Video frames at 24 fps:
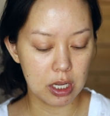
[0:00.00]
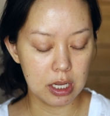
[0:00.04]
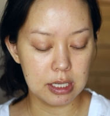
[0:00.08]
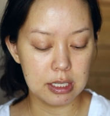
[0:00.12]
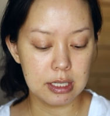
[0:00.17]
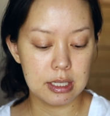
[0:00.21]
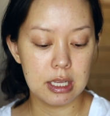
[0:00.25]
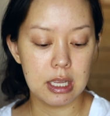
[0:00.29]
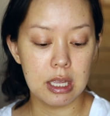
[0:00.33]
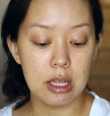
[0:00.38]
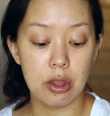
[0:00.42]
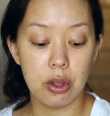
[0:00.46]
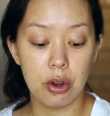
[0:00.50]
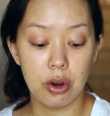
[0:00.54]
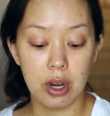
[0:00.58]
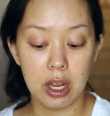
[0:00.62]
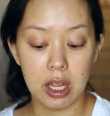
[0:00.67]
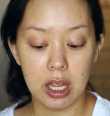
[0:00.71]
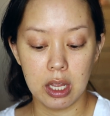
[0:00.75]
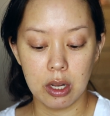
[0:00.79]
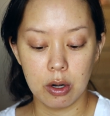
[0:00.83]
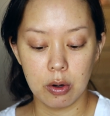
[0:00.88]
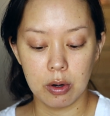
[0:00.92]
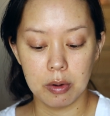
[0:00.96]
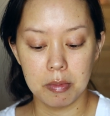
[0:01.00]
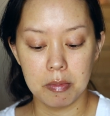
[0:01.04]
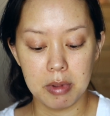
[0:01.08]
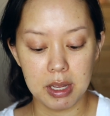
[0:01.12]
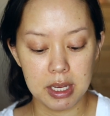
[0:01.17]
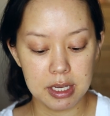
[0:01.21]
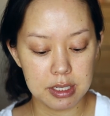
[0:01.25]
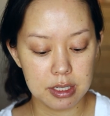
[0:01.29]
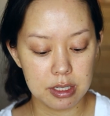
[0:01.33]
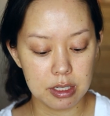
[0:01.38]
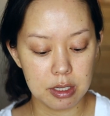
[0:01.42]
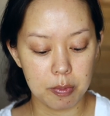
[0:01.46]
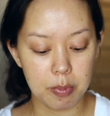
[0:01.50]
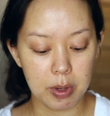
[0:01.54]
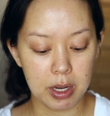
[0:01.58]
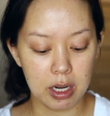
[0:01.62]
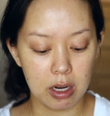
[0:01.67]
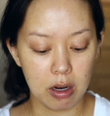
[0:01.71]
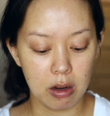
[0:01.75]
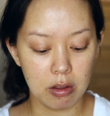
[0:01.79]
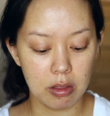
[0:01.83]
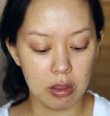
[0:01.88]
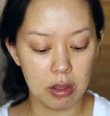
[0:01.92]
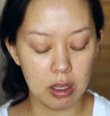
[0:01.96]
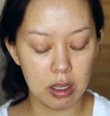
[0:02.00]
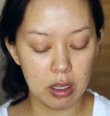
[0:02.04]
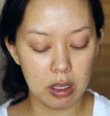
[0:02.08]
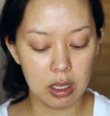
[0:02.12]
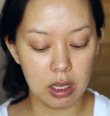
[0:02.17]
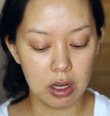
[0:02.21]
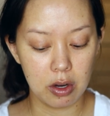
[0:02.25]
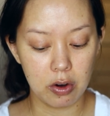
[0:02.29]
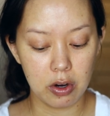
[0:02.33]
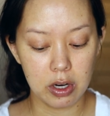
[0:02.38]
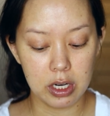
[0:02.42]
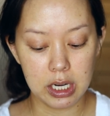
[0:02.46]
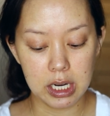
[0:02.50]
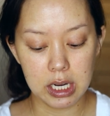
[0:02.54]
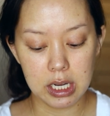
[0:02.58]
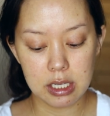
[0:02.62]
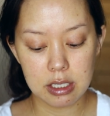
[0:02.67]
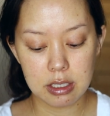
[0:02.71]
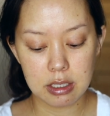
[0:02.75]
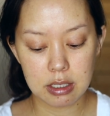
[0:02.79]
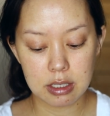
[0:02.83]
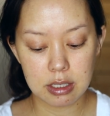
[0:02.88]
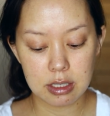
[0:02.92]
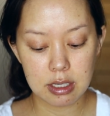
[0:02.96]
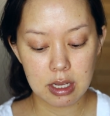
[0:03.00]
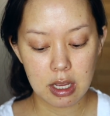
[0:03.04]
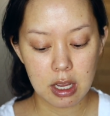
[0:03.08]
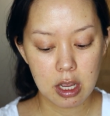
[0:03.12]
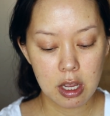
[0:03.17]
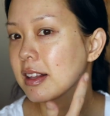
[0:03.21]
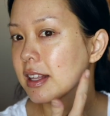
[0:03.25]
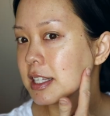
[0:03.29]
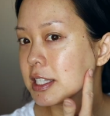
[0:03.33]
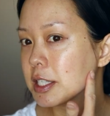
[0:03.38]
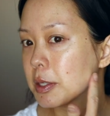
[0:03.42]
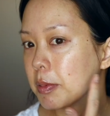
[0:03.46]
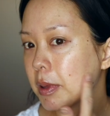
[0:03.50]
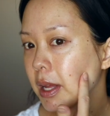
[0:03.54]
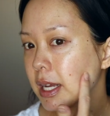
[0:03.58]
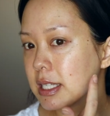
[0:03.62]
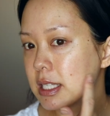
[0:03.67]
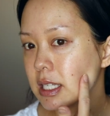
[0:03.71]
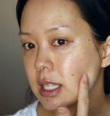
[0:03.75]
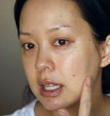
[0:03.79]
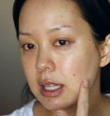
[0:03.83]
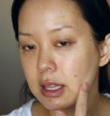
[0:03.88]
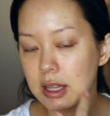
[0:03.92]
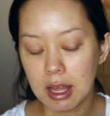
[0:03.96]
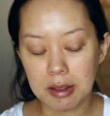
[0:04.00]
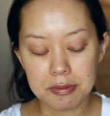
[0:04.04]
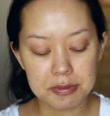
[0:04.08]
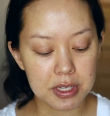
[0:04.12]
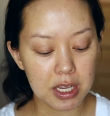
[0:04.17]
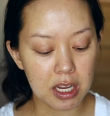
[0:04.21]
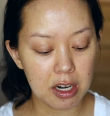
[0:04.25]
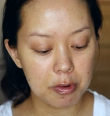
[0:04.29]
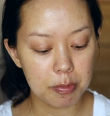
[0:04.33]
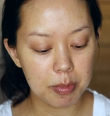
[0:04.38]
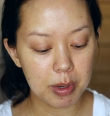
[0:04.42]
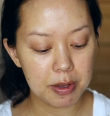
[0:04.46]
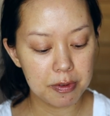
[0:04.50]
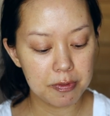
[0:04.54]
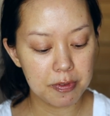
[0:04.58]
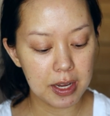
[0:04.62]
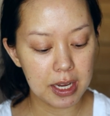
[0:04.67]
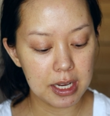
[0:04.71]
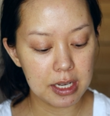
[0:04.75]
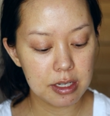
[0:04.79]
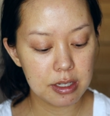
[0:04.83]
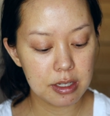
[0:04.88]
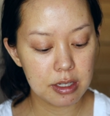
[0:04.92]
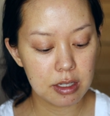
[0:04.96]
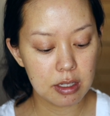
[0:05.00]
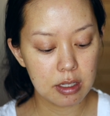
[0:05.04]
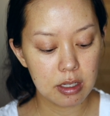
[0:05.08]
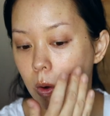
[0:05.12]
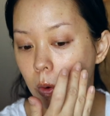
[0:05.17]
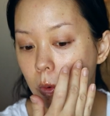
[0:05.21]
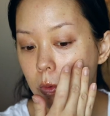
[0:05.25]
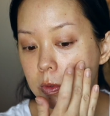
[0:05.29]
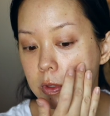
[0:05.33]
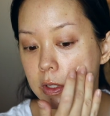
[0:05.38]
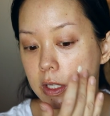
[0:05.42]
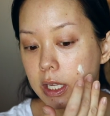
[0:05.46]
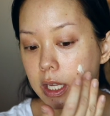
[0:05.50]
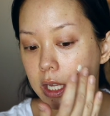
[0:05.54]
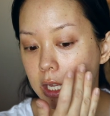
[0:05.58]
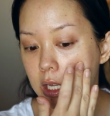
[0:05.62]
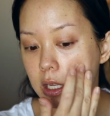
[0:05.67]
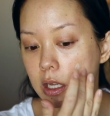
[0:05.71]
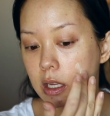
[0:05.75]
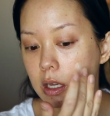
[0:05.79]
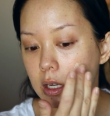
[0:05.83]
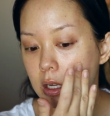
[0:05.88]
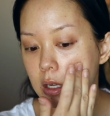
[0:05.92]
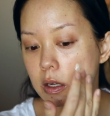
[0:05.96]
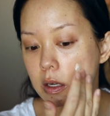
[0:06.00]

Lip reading: is either a hit or a miss depending on the ingredients. Let's apply it to the left side of my face only.